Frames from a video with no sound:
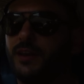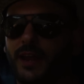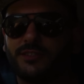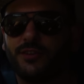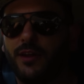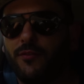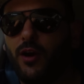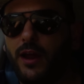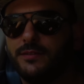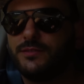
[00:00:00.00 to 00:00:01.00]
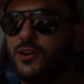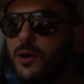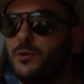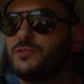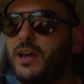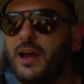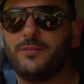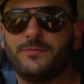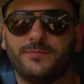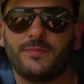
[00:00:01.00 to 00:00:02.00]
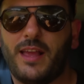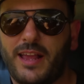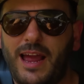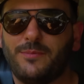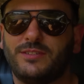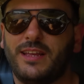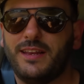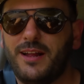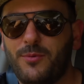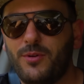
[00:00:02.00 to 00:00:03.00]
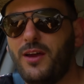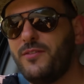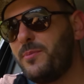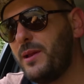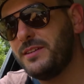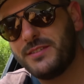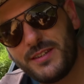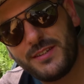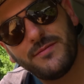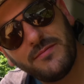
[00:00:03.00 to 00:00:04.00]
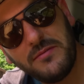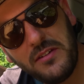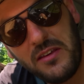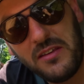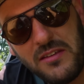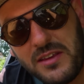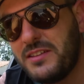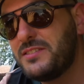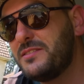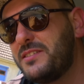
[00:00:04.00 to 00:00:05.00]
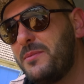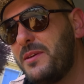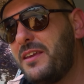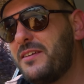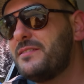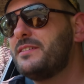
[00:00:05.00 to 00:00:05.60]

think Nick's got it right. Time will tell. That camera's ended up all over the place. Woo, can you still see me?